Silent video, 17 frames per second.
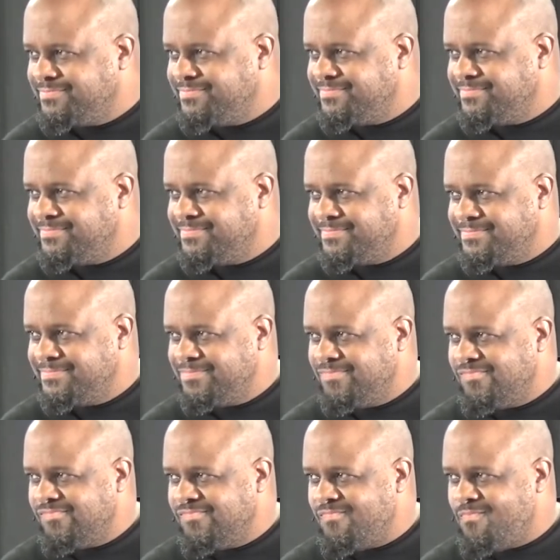
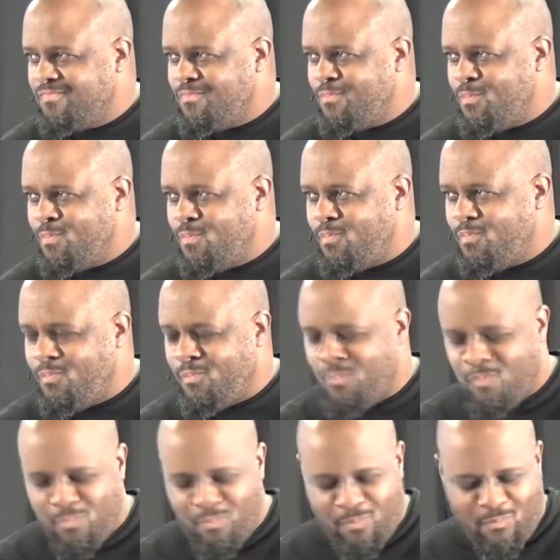
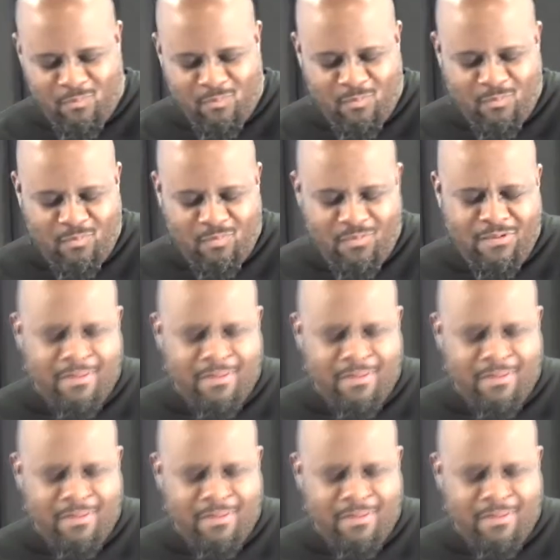No one is speaking in this clip.